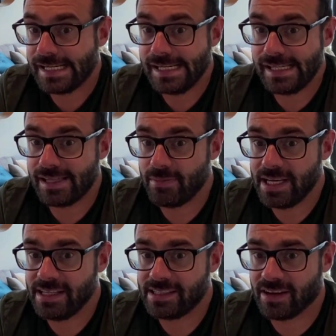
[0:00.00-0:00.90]
In the
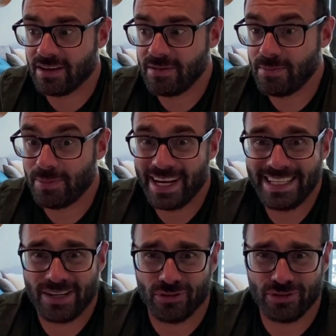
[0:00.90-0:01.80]
meantime,
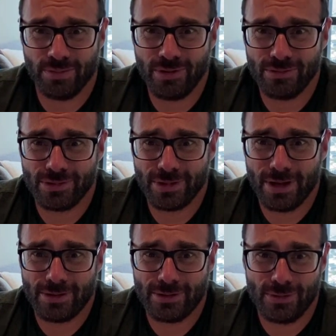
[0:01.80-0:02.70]
please contribute
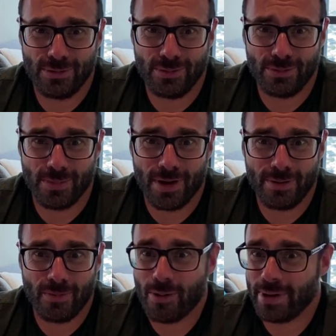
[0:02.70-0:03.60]
to
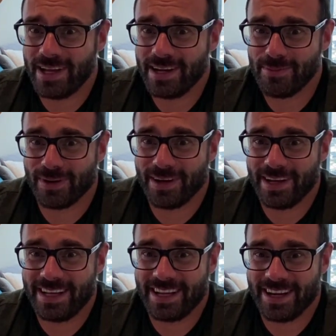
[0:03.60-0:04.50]
my well-being
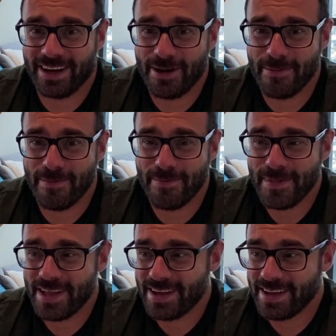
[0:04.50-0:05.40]
by
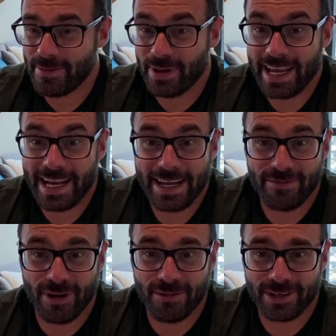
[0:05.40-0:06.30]
getting
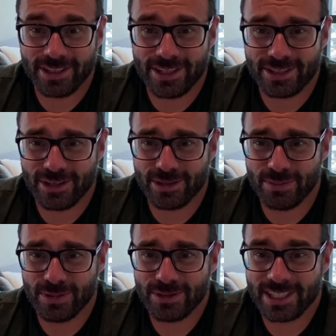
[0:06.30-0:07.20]
involved on the discussion
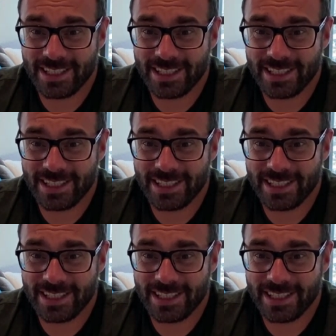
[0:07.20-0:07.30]
boards,